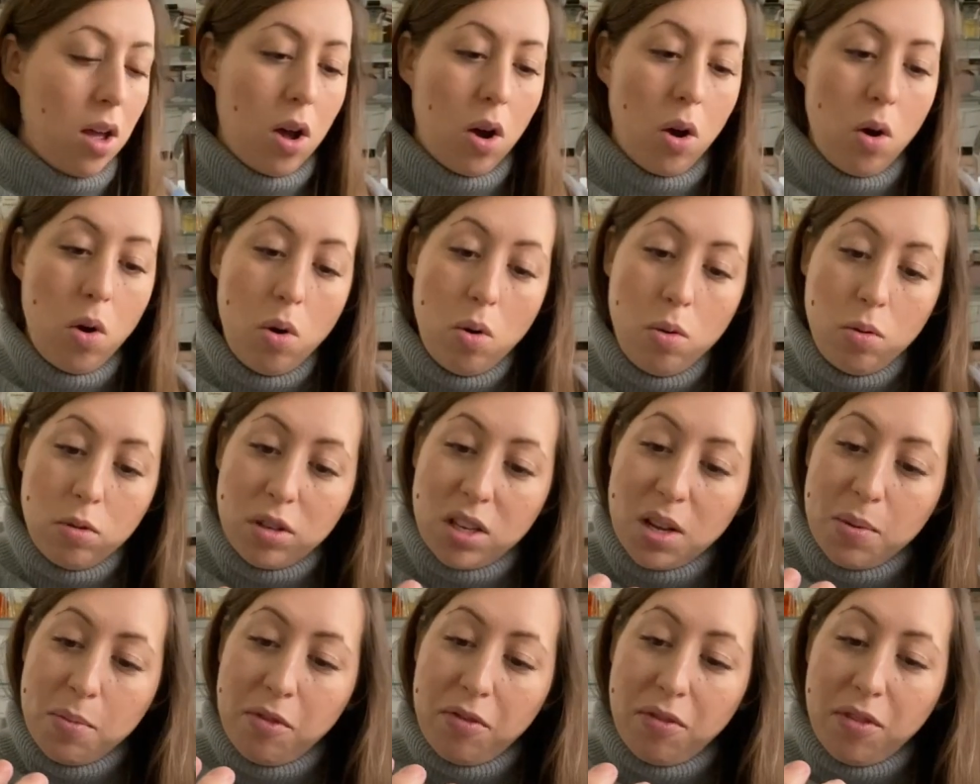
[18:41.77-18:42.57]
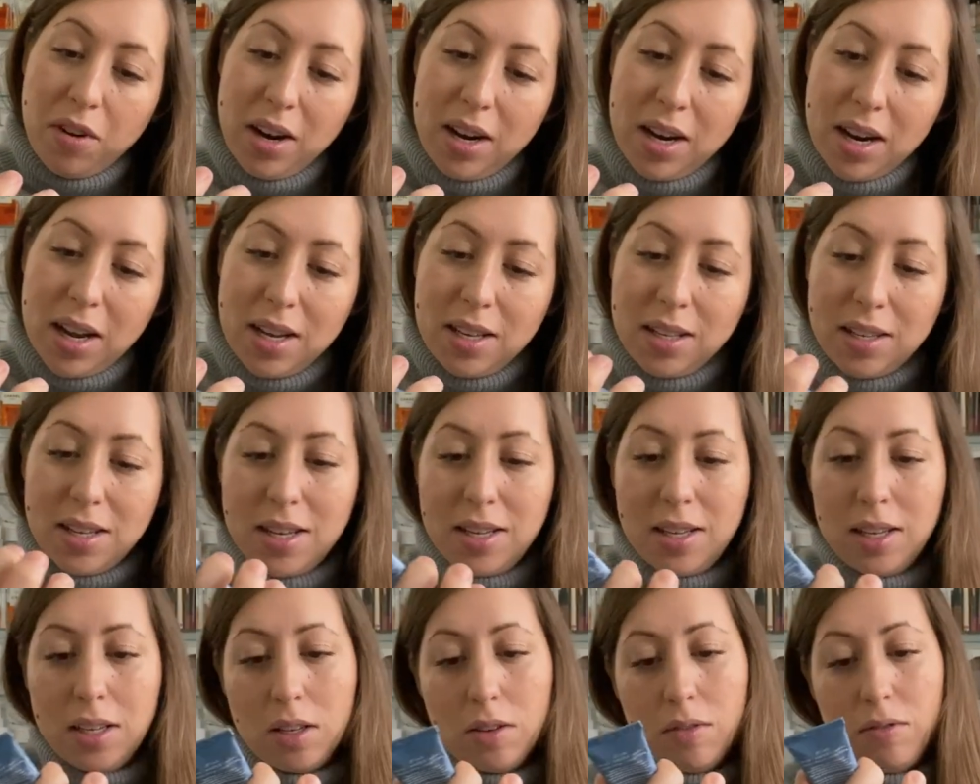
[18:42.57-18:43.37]
Oh, Summer Fridays,
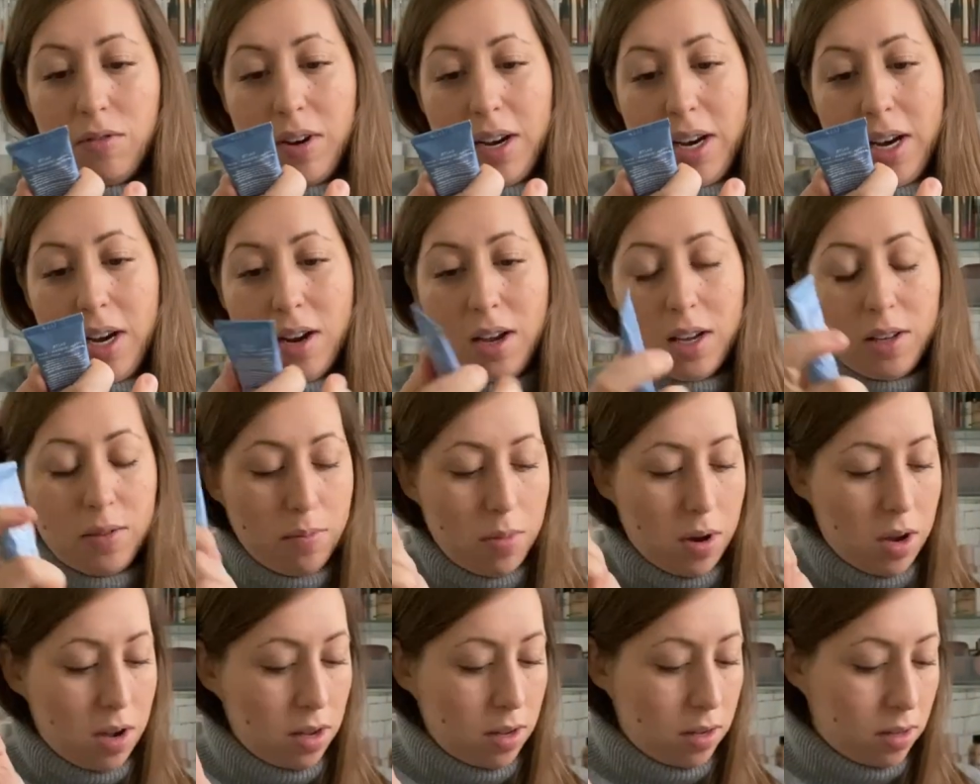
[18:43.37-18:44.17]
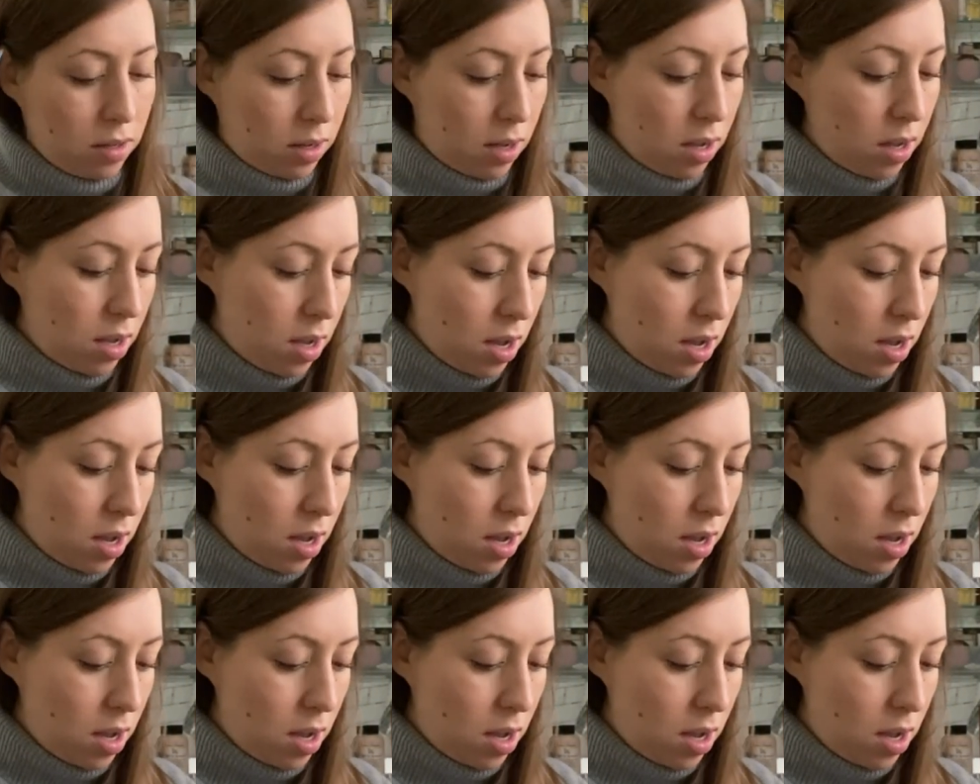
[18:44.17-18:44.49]
this is a really nice mask.